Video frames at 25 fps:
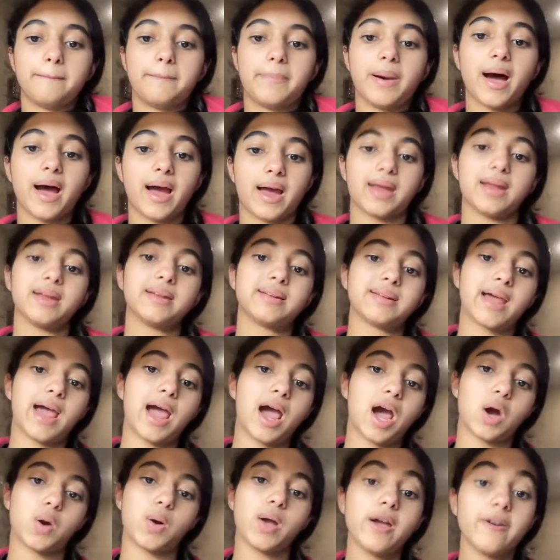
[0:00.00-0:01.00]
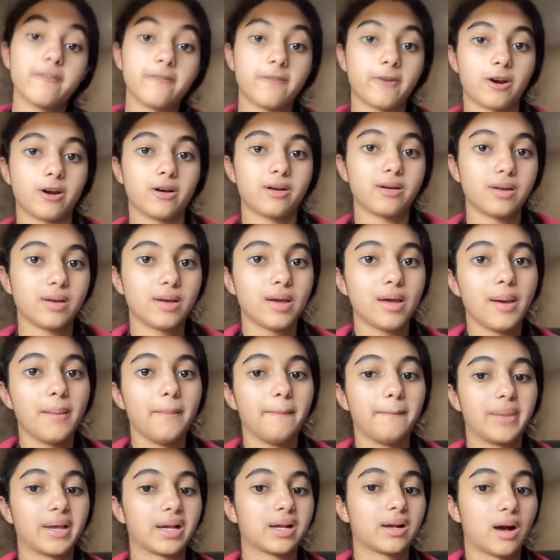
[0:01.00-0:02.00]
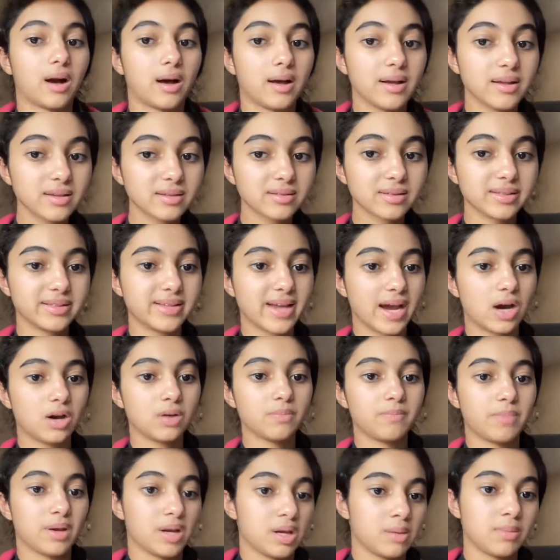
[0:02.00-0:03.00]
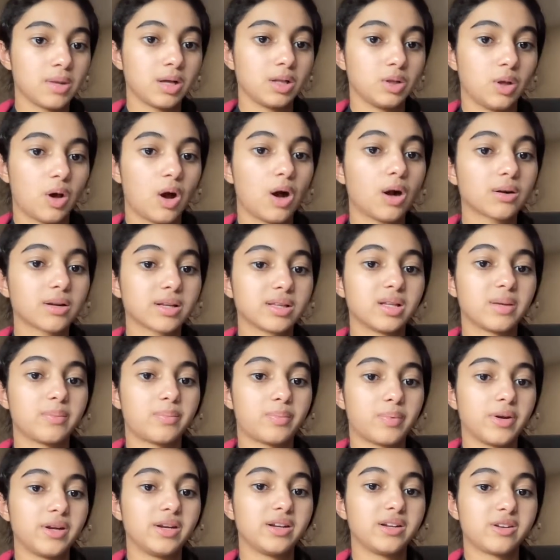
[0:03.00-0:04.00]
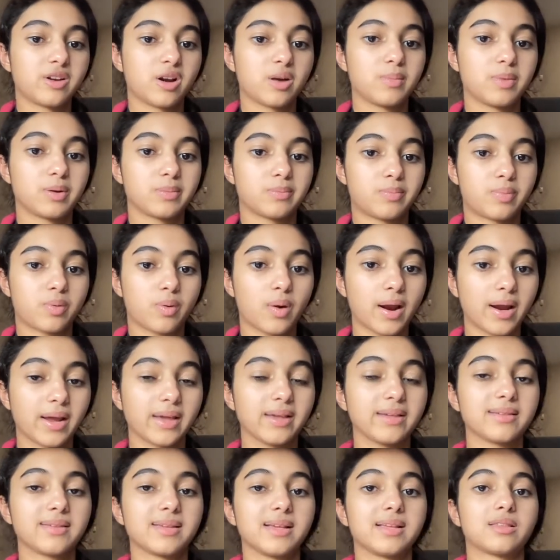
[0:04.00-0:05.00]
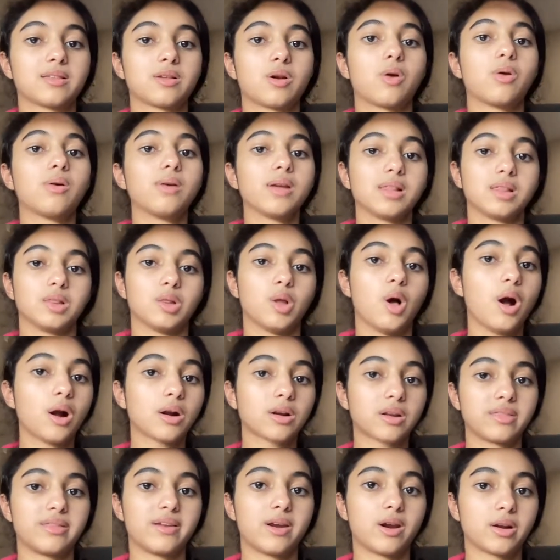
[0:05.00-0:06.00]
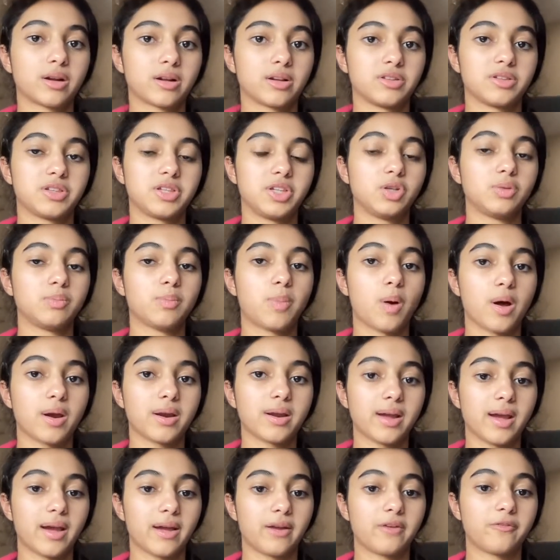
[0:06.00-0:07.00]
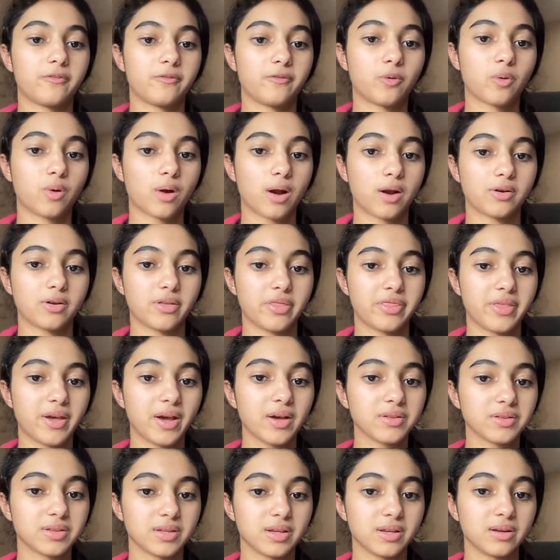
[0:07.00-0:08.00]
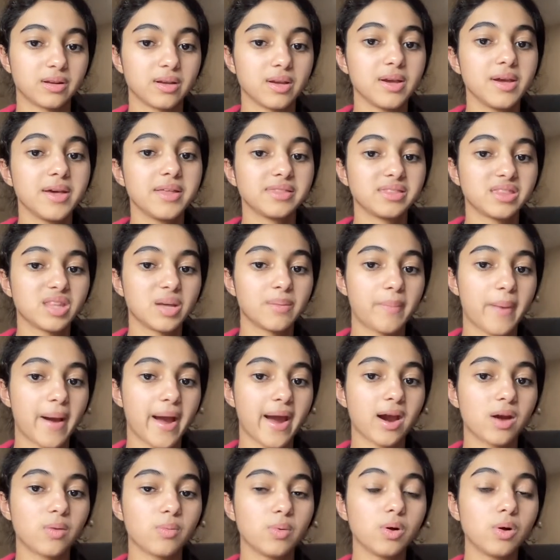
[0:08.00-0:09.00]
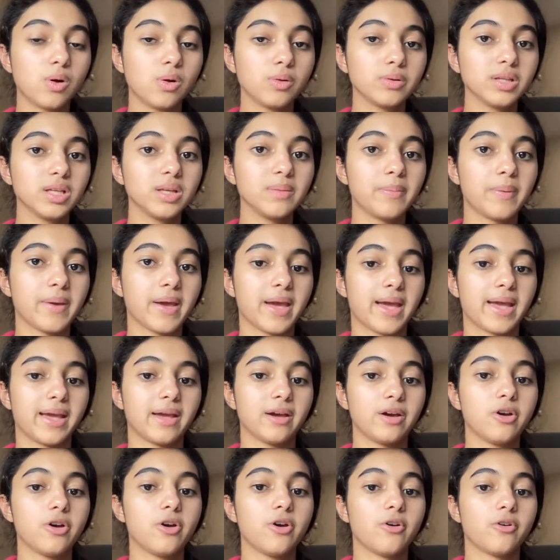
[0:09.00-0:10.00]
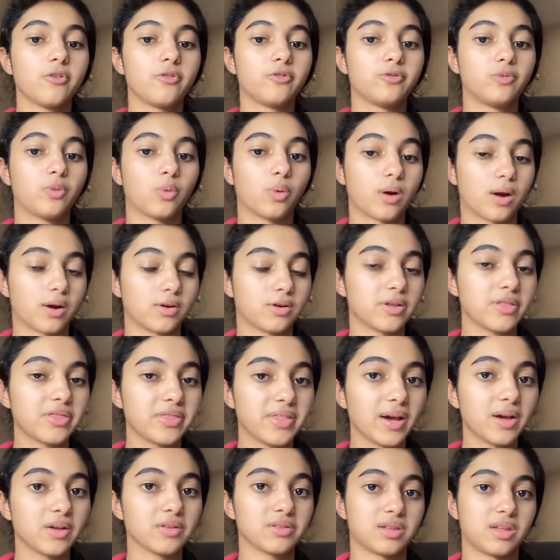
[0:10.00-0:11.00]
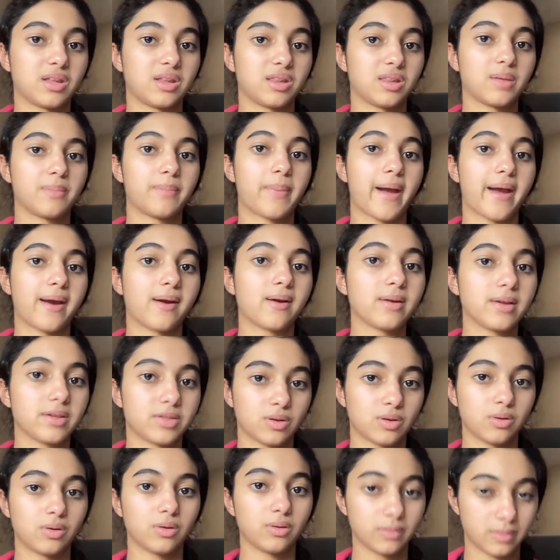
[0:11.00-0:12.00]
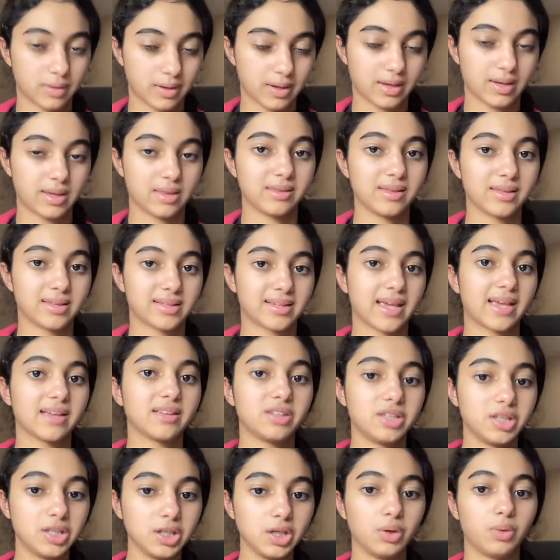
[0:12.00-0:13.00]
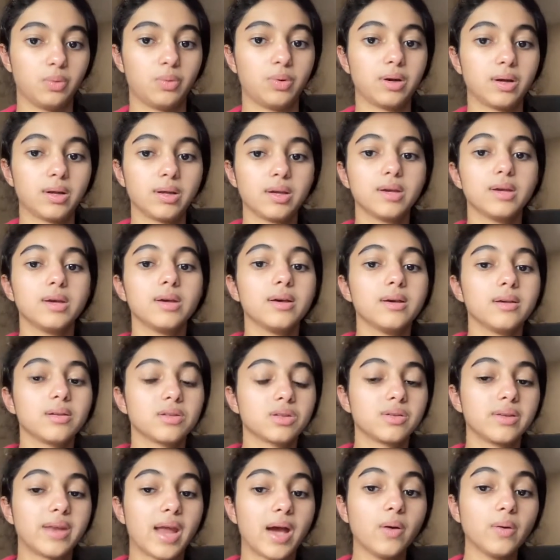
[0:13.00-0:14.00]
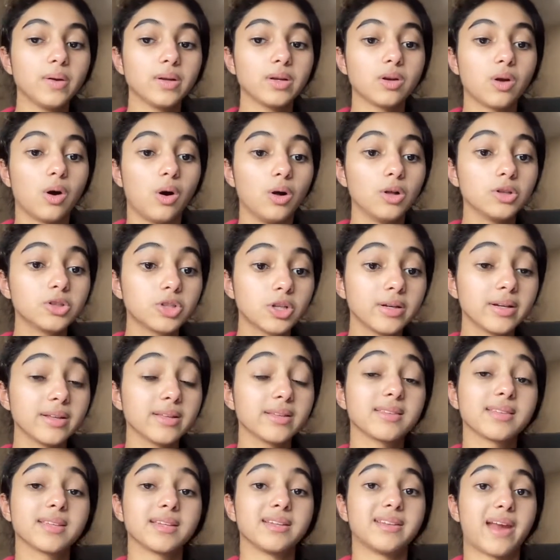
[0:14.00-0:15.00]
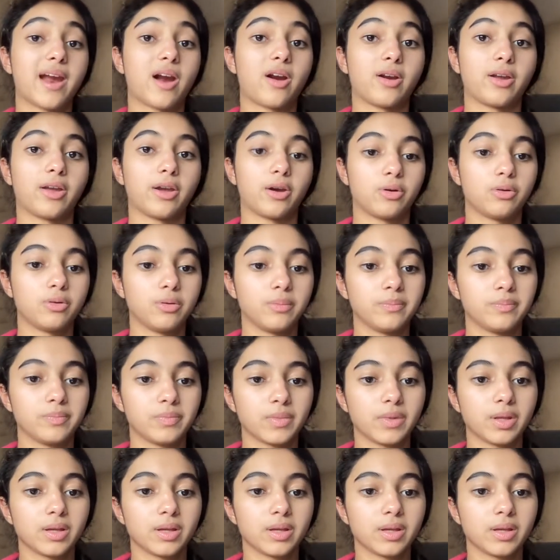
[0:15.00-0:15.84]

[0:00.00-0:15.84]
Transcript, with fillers: but however, because the down payment locked in the predetermined price, it's already locked there because you bought it at 400,000, the buyer will only pay 400,000. The buyer is in this case you. So now in an alternate scenario,